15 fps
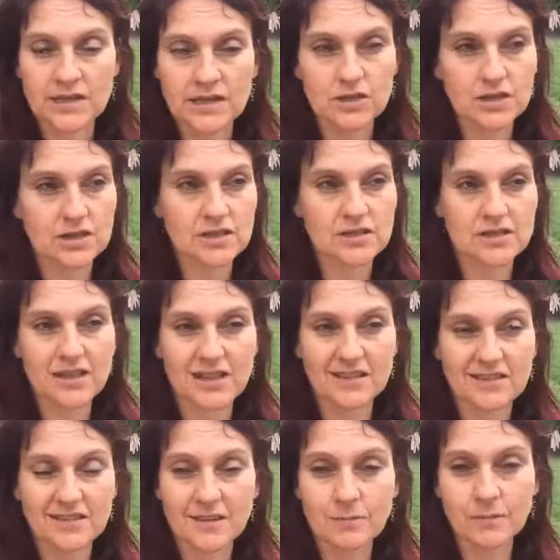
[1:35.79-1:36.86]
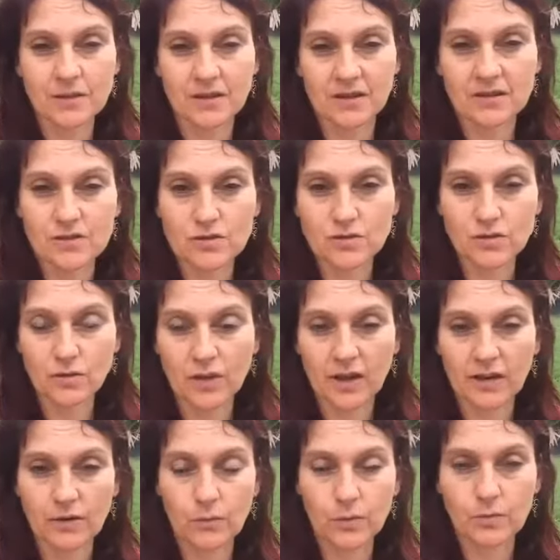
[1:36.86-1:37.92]
and it just takes 10 minutes to do
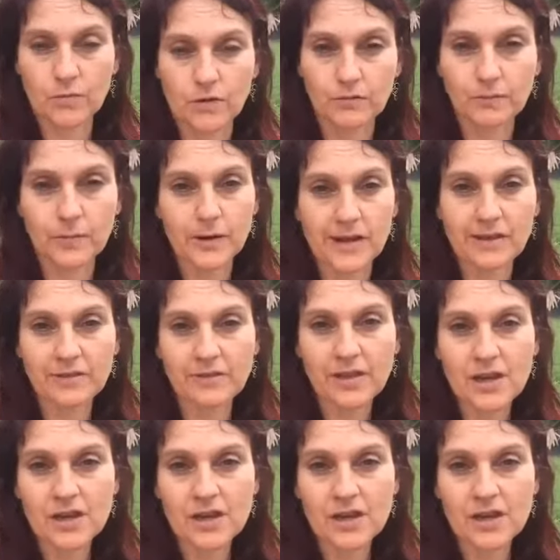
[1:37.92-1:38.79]
like a Wim Hof breath.